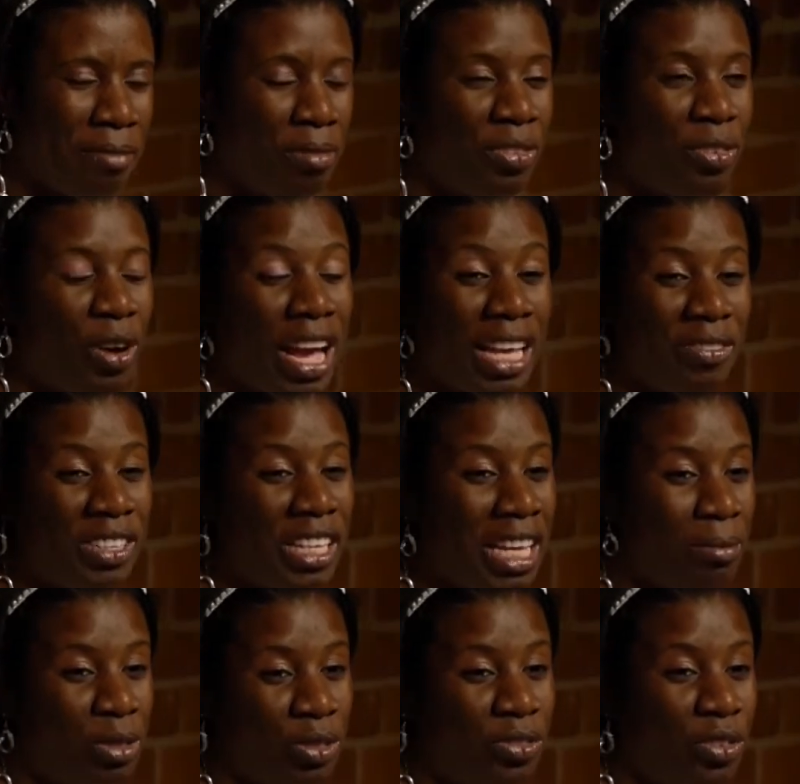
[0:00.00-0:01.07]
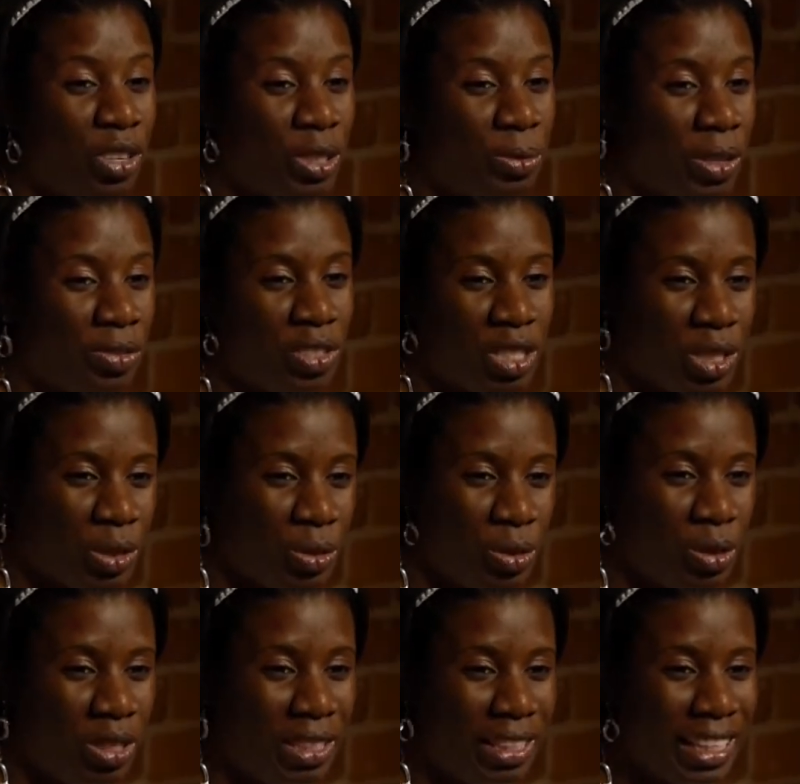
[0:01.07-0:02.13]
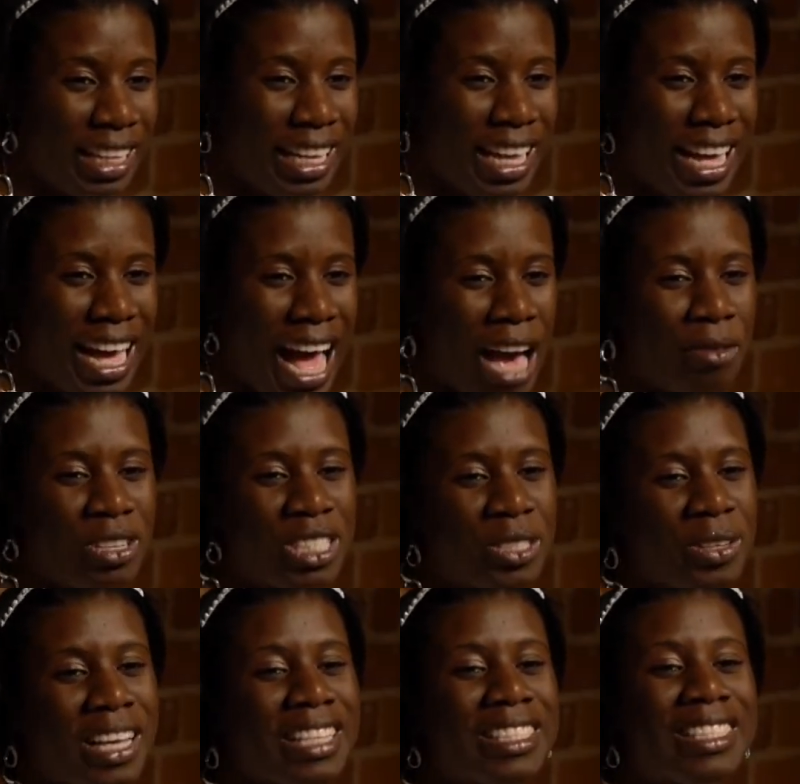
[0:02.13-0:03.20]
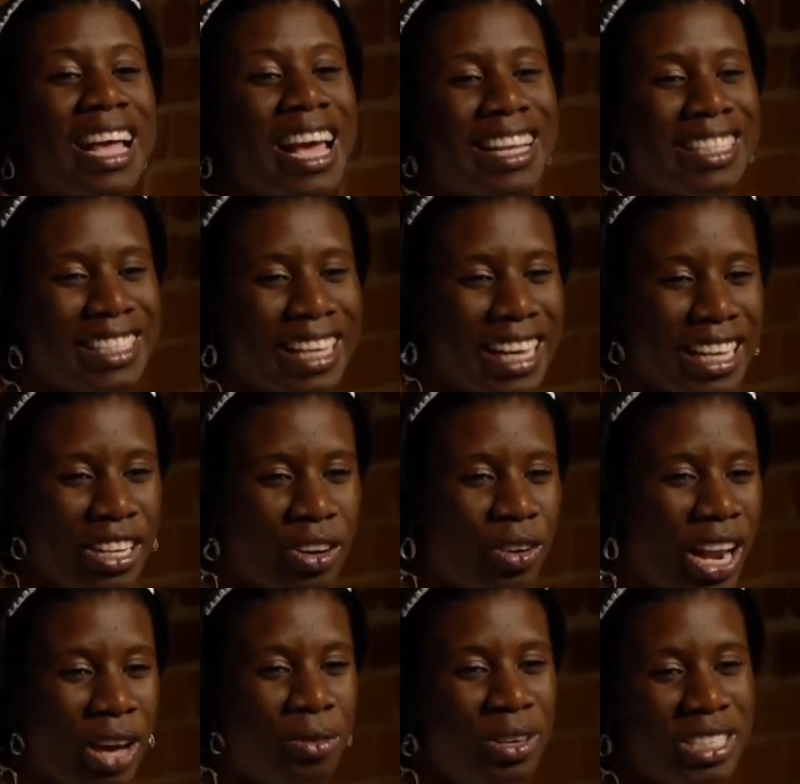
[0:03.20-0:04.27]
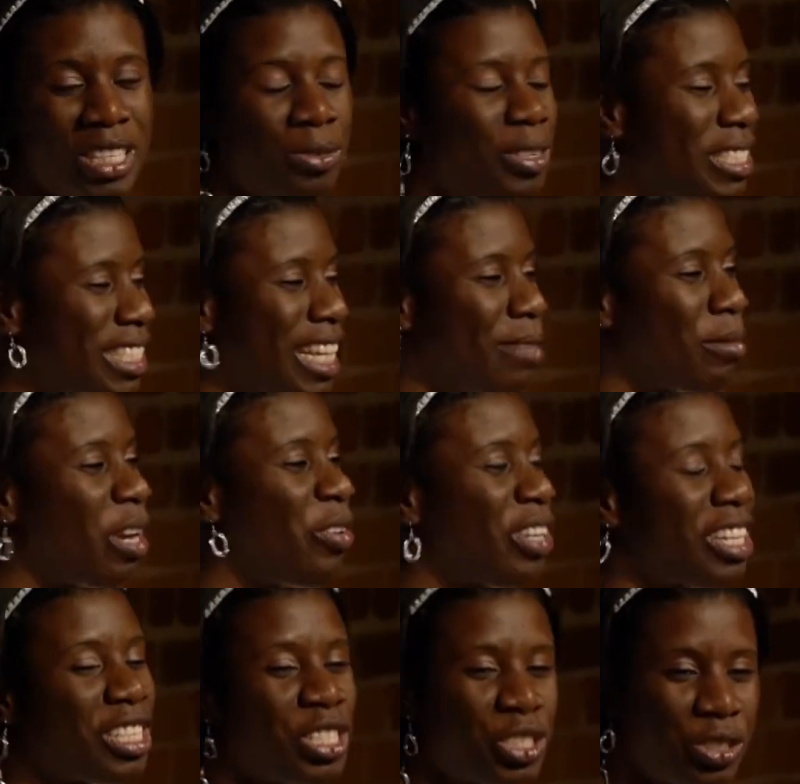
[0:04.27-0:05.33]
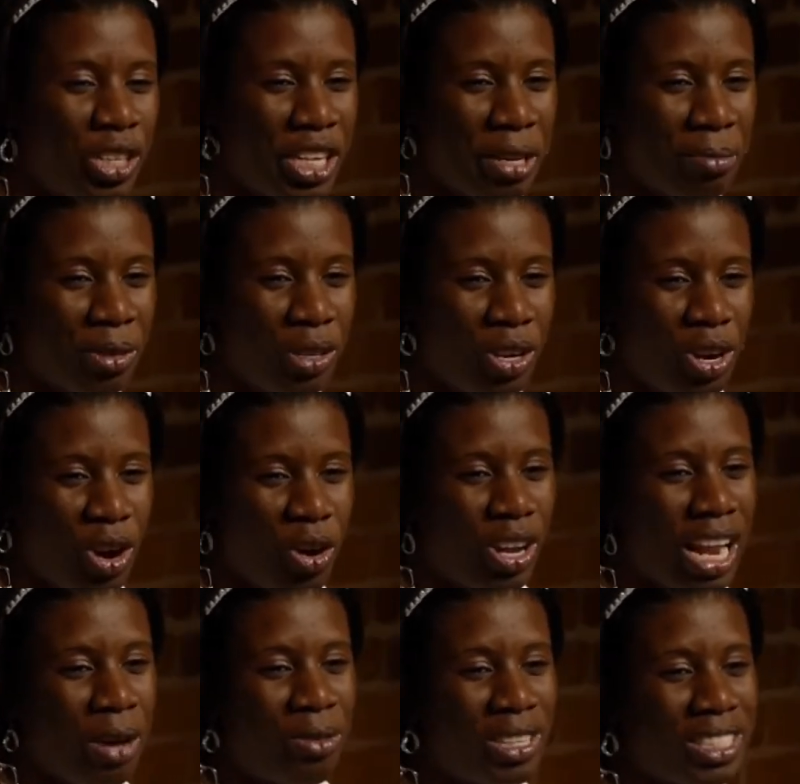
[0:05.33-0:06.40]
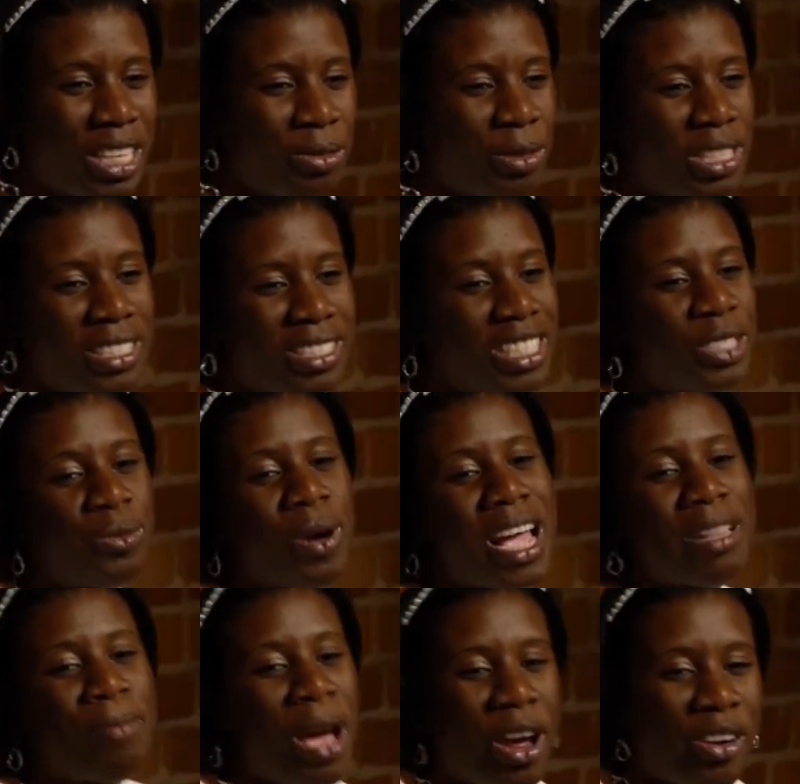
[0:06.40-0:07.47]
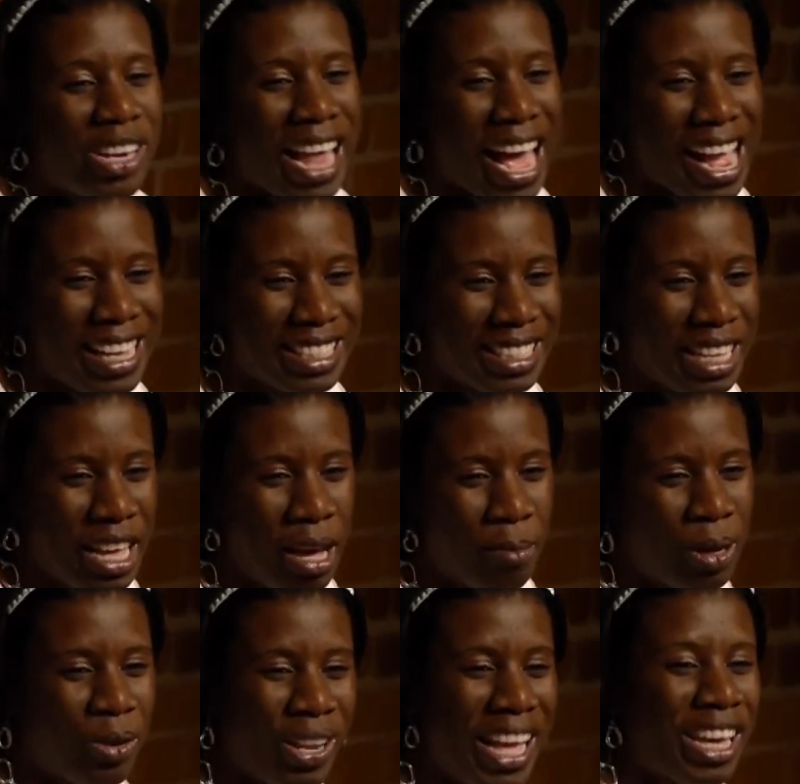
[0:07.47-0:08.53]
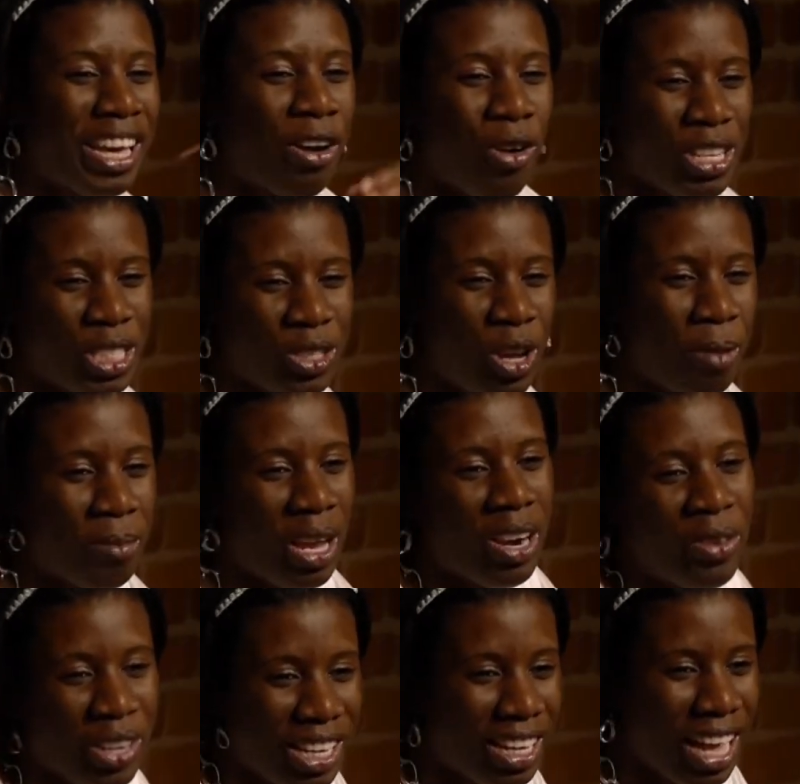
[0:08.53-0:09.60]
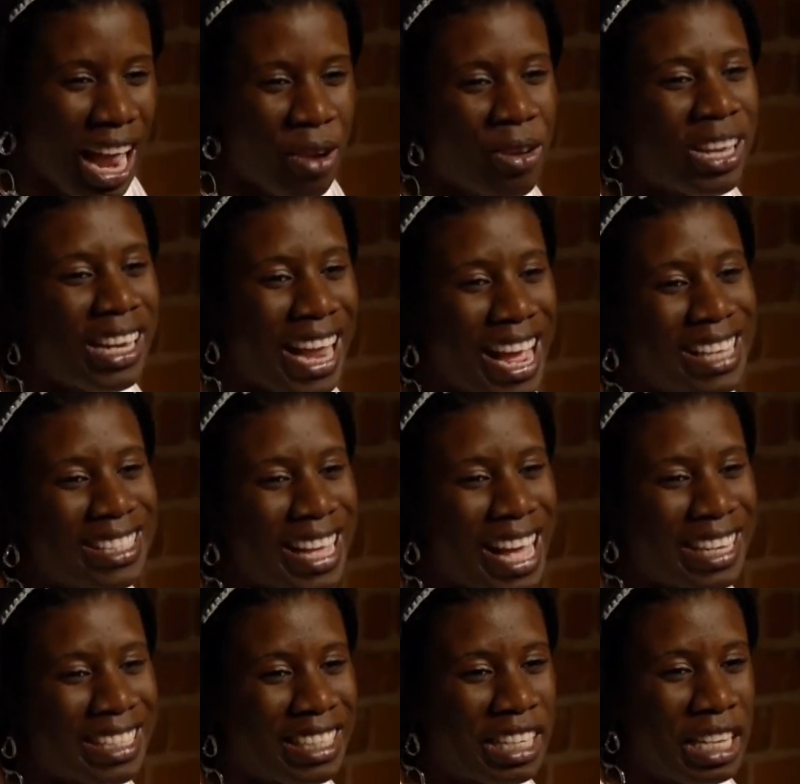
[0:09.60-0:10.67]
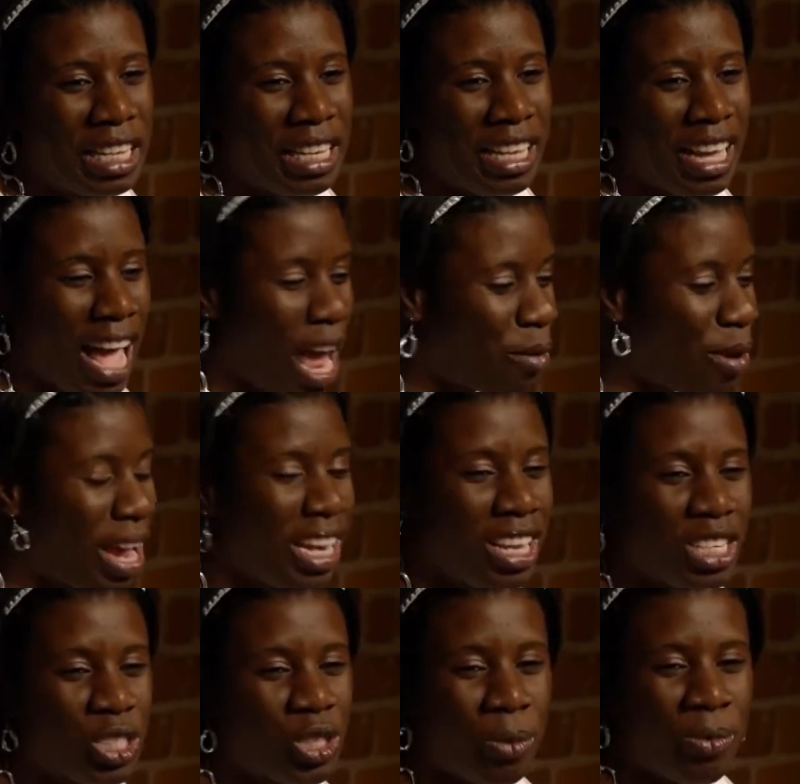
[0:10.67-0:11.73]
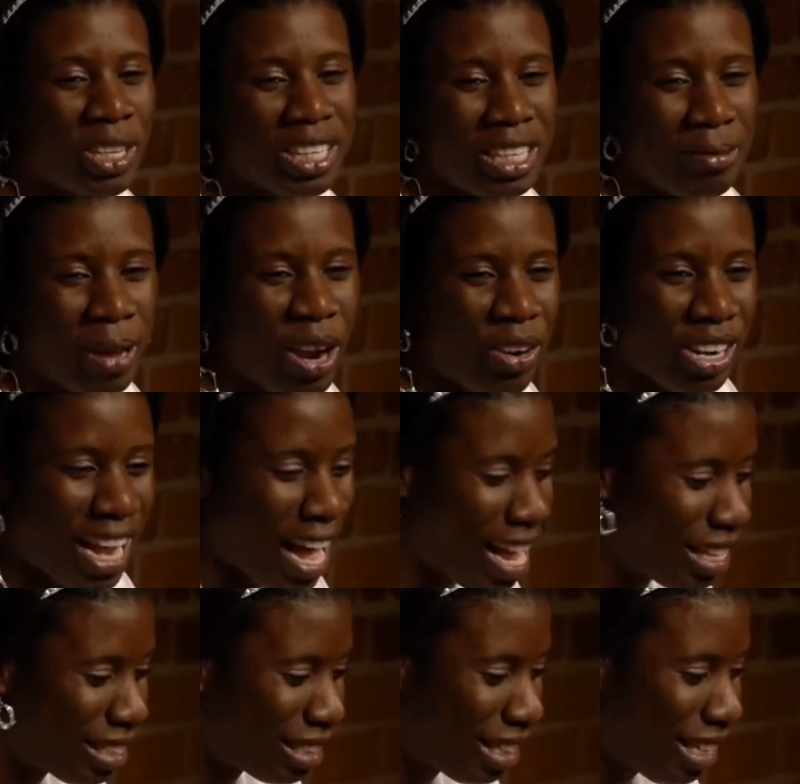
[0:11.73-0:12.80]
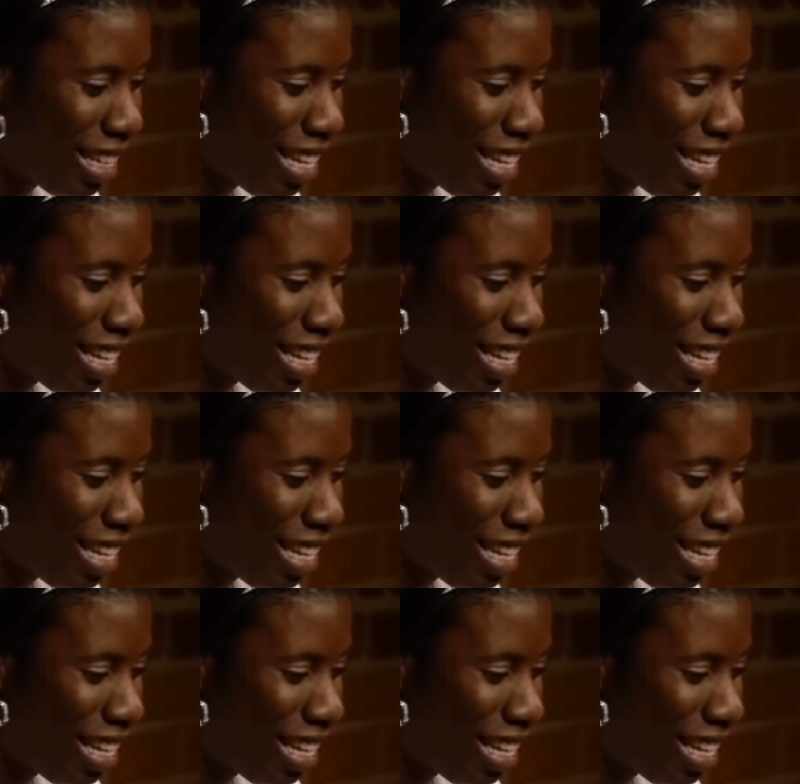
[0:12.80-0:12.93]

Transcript: before I even came to Fort Wayne for school, I was so excited. All I wanted was the American dream. All I wanted was this white paradise. But when I got to America, I realized that I rather a tropical paradise.